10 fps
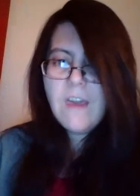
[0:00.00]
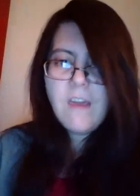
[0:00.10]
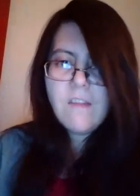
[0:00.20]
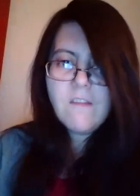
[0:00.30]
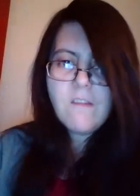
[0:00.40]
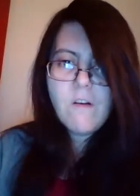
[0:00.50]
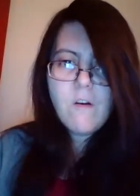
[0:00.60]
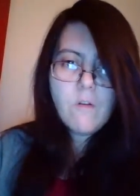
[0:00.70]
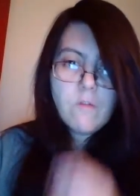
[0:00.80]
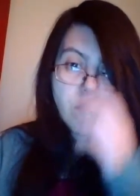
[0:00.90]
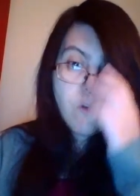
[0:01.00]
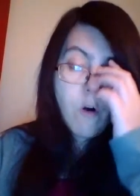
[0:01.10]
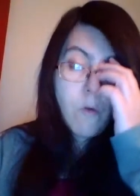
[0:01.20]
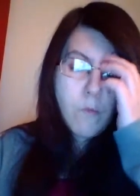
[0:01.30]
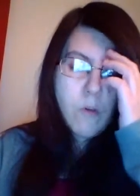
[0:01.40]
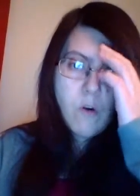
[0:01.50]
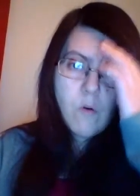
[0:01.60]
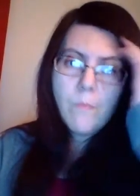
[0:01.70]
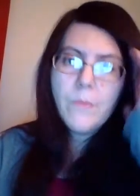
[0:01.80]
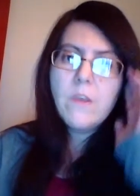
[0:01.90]
Cancer, or
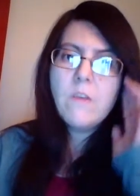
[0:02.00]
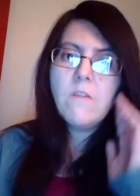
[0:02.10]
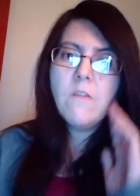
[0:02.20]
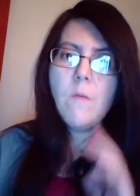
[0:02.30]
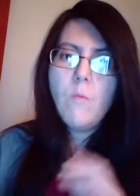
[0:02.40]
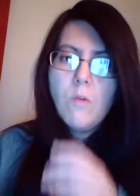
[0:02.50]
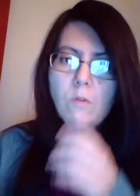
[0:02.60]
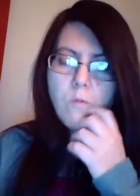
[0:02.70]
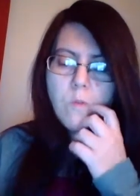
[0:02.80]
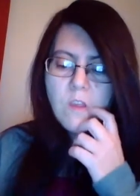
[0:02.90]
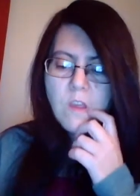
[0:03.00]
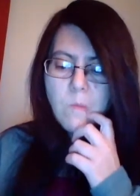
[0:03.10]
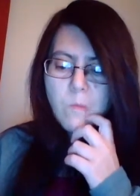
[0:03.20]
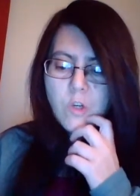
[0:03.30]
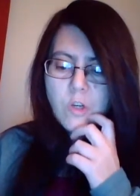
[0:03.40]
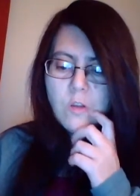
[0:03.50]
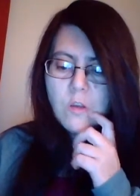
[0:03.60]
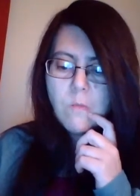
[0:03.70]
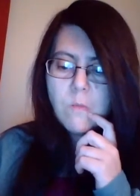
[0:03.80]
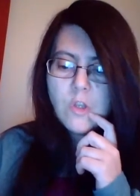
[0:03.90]
Scorpio, someone who's really
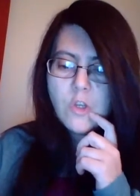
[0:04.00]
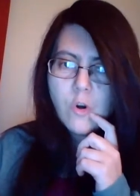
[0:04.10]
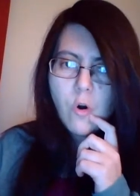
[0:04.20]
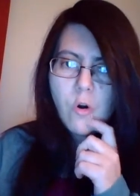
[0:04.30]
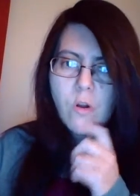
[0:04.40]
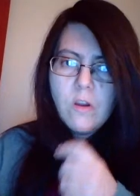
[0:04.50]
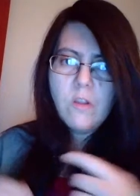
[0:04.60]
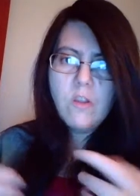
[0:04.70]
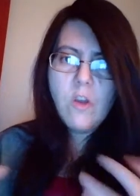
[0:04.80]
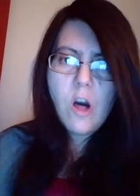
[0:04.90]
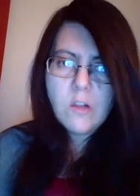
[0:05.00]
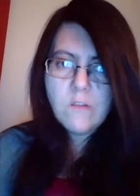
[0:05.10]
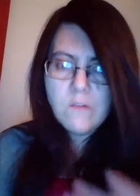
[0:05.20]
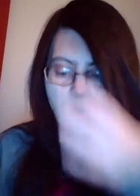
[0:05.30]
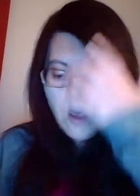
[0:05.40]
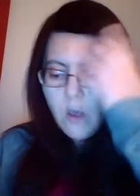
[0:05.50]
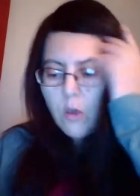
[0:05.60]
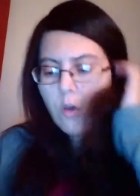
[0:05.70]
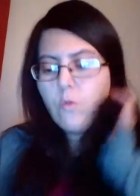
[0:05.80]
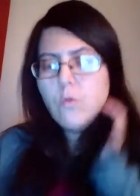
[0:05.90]
emotionally mature, an adult
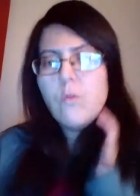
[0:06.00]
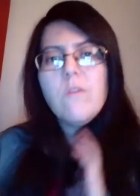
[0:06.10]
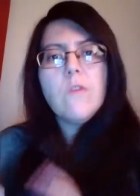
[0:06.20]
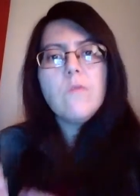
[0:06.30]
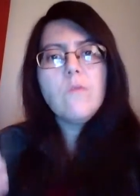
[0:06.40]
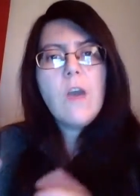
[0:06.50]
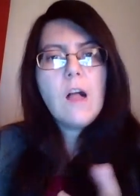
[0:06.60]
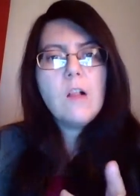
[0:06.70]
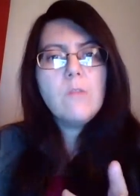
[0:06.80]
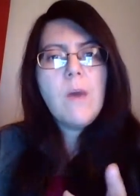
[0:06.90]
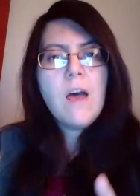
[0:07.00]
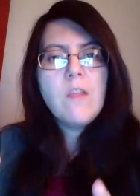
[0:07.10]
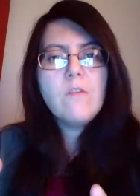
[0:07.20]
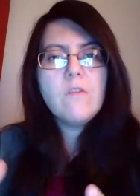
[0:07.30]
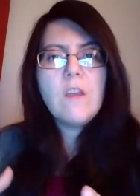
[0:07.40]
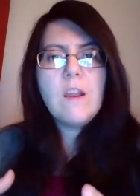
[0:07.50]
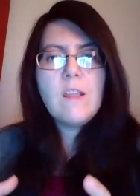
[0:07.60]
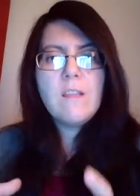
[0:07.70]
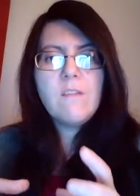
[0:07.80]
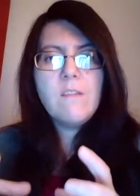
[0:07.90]
who knows how to help others and
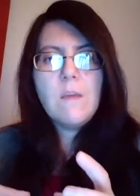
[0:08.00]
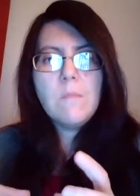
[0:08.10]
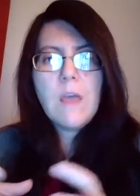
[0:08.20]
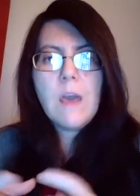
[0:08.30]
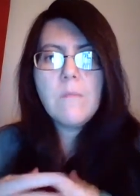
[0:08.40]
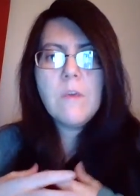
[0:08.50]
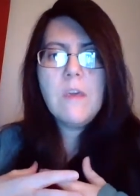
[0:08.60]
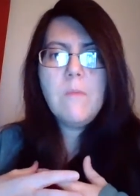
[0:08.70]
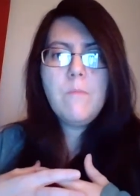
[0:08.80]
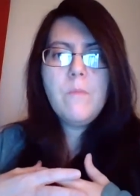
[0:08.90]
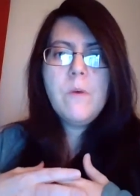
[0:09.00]
at the same time keep